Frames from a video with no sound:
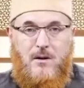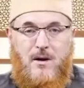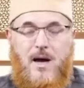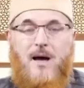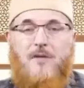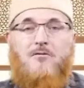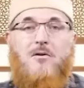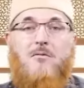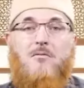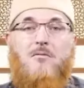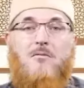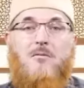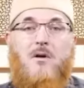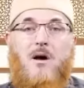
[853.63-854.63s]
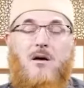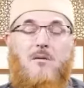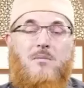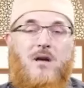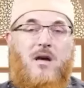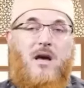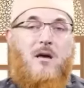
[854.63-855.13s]
after I
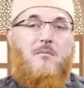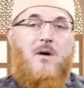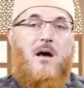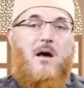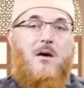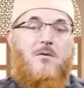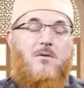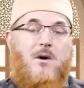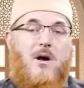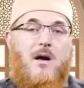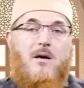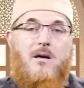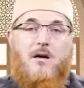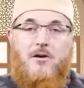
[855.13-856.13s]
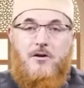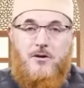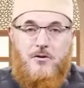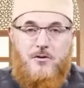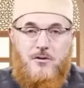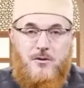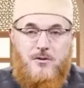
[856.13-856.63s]
became a Quranic teacher,